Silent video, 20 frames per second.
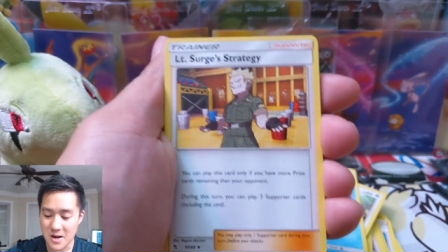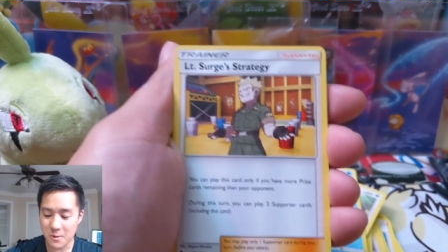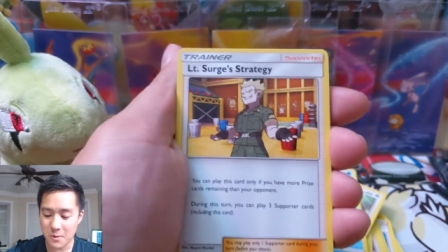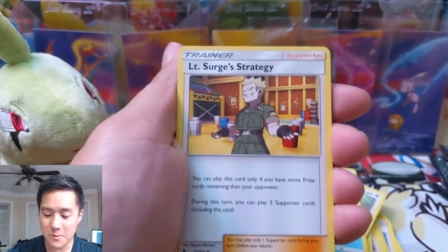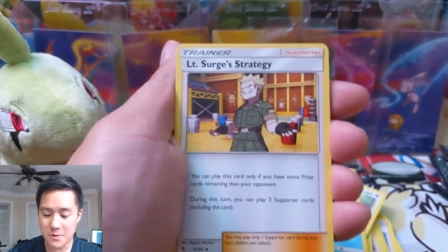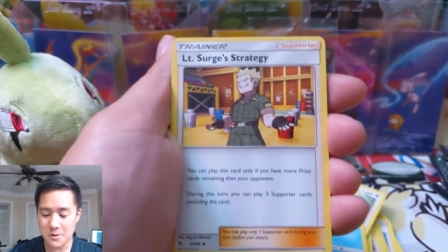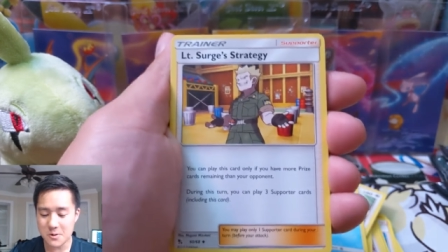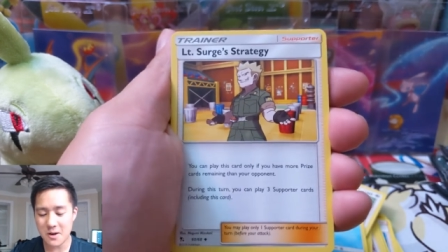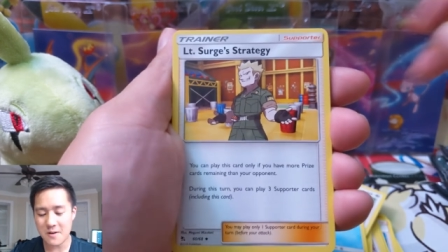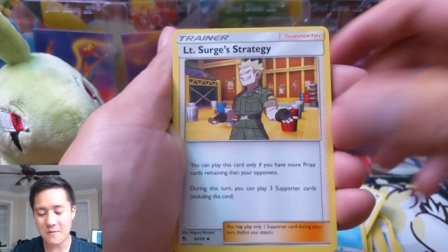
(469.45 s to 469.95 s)
We
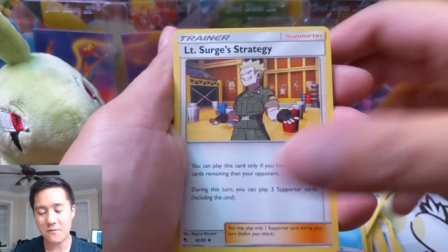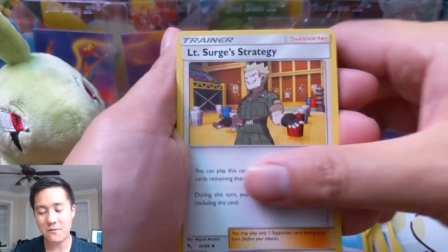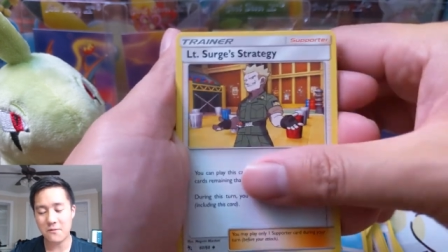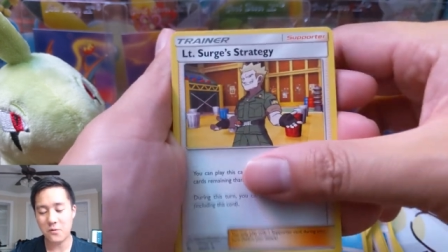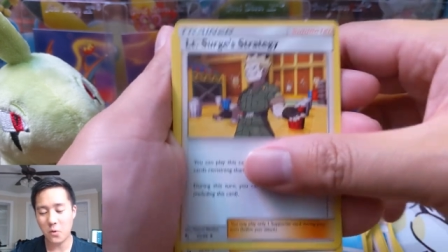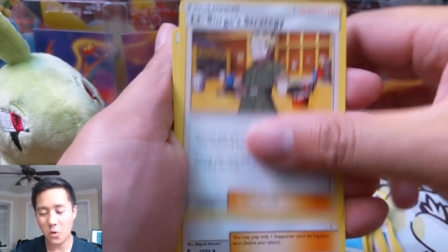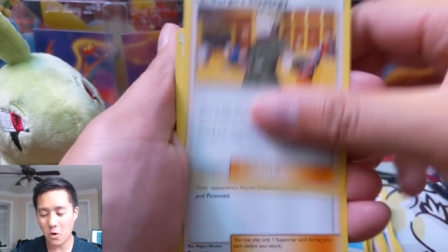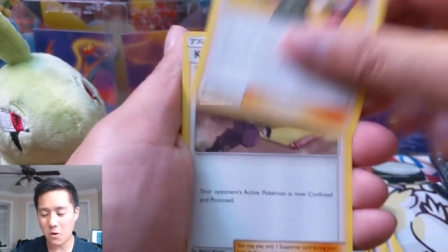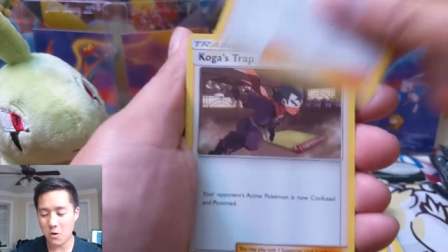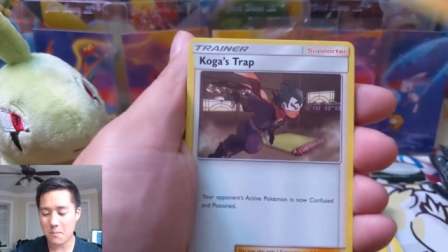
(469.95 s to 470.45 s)
still have
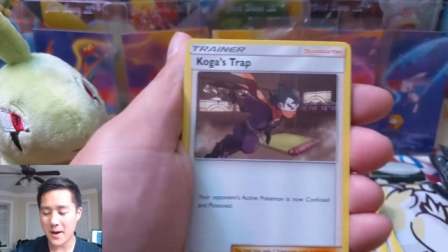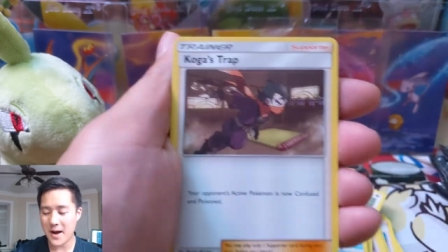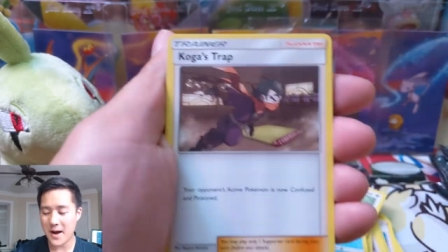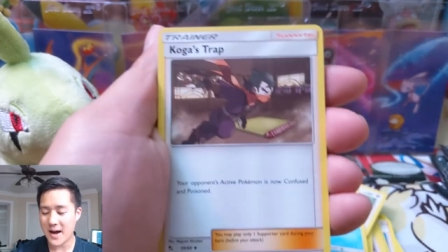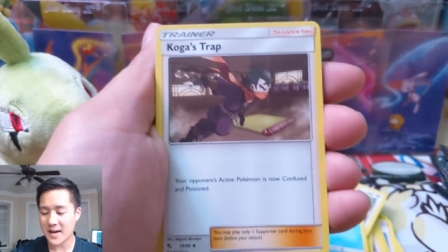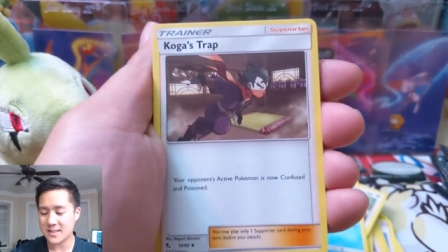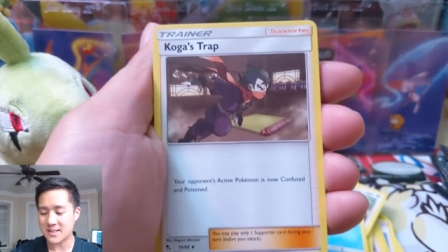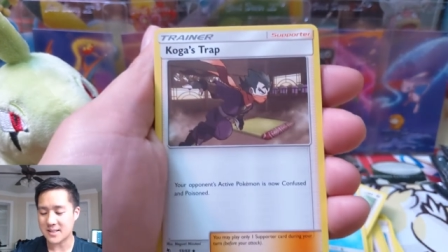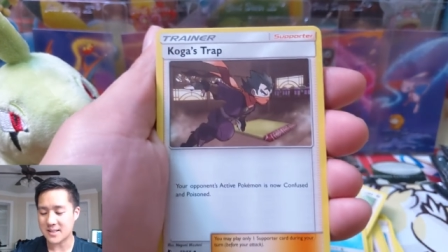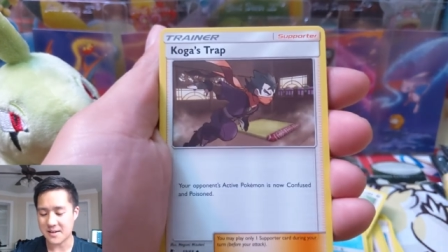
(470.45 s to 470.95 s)
four
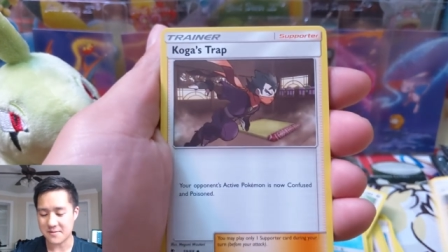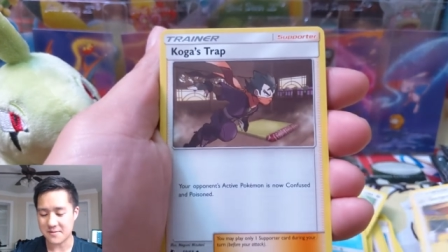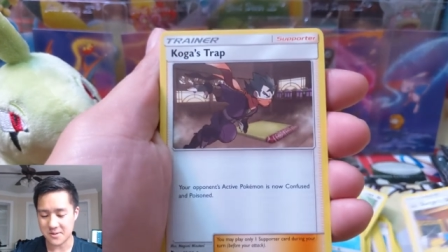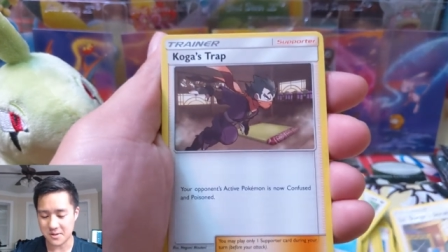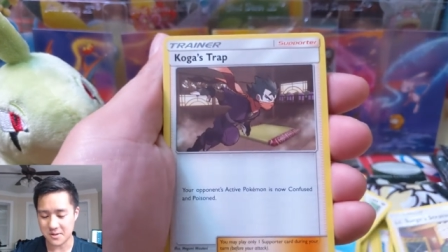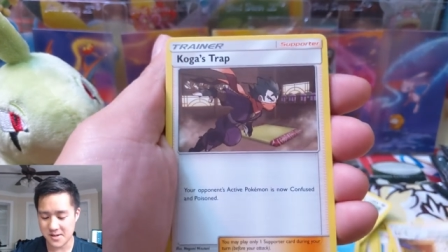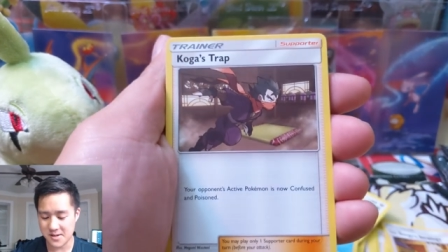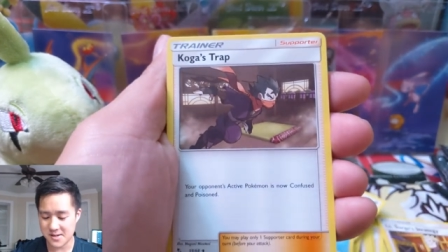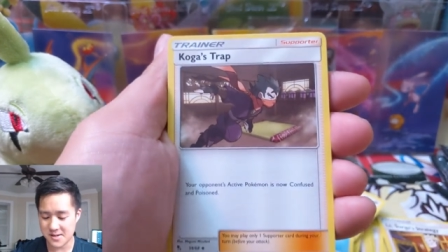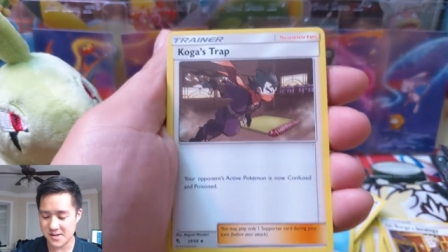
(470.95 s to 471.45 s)
packs left,
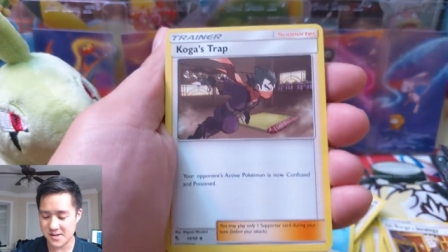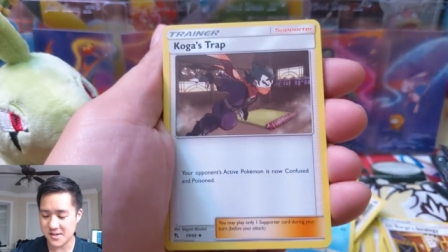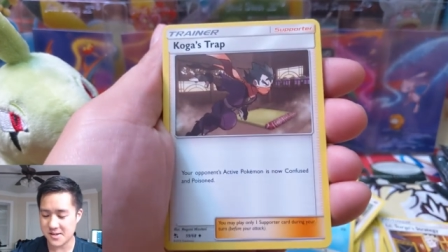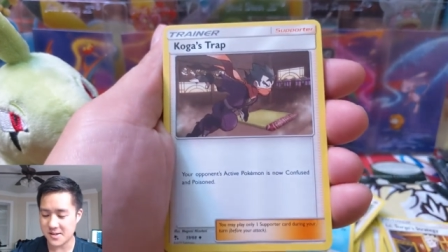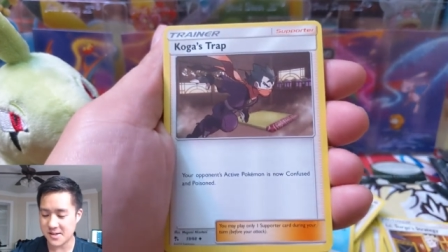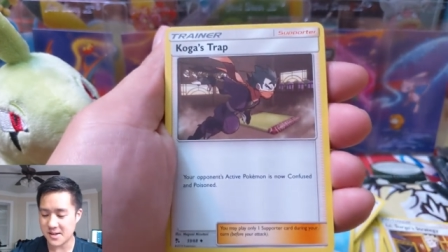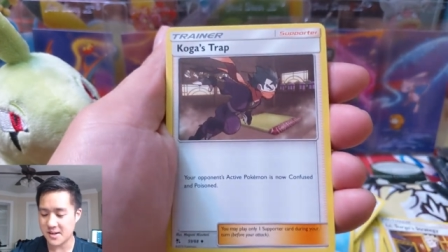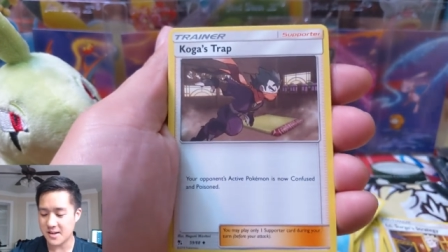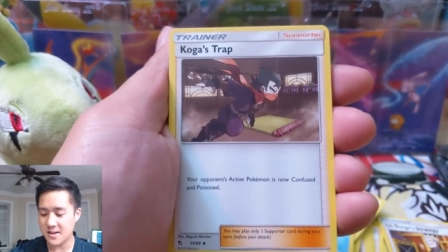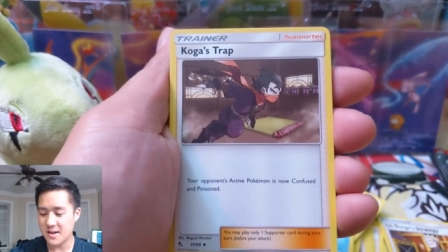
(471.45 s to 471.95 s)
so this
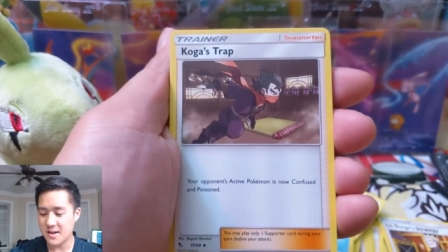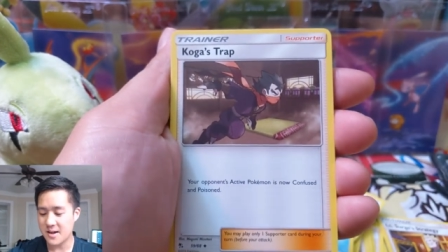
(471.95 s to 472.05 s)
is